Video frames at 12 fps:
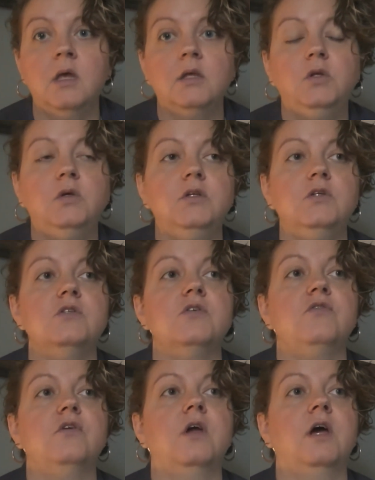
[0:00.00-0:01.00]
You can use it
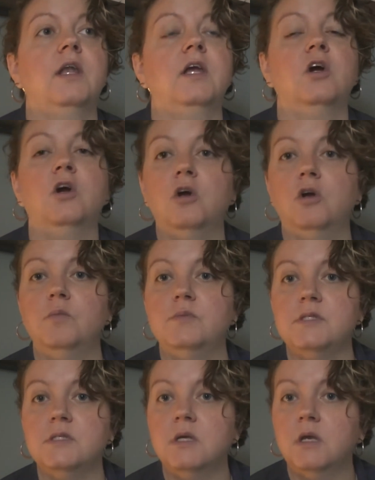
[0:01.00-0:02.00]
for cutting
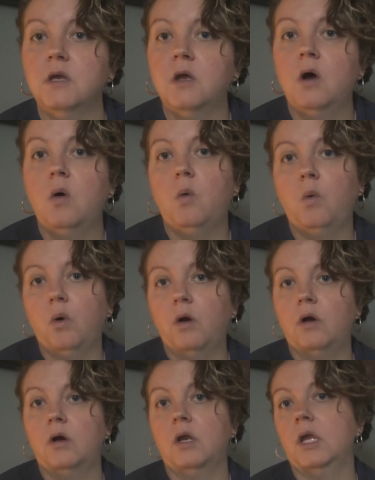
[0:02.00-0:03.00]
herbs
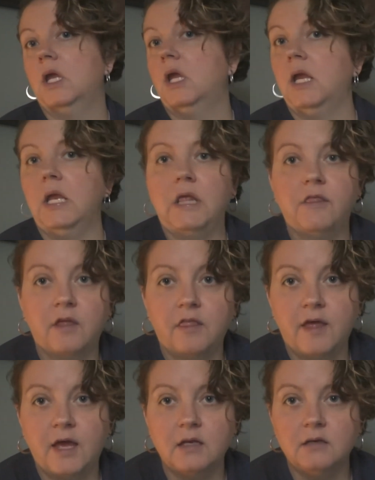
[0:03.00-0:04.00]
or anything of
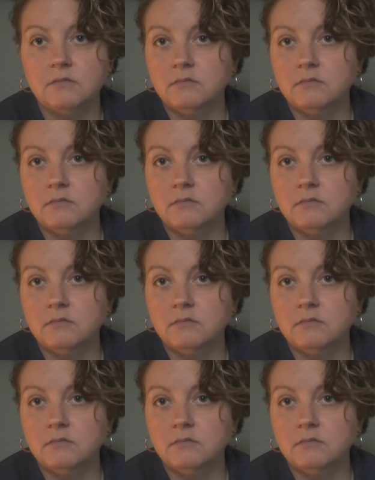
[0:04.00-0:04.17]
that